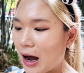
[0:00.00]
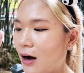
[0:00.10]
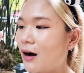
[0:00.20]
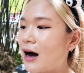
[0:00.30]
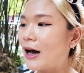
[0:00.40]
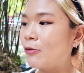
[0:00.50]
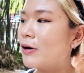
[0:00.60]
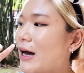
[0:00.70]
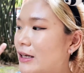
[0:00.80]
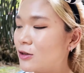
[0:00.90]

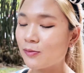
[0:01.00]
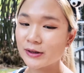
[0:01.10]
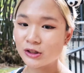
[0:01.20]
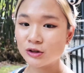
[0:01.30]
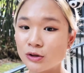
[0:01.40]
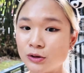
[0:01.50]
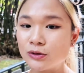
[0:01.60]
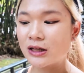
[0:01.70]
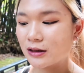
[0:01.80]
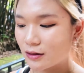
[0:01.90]
I need to mention to
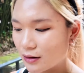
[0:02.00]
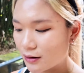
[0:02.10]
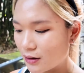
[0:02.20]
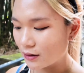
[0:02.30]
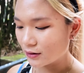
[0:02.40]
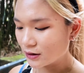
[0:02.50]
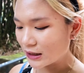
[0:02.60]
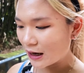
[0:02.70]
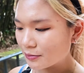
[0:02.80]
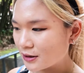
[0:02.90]
you that the
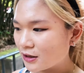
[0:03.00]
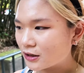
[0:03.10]
steps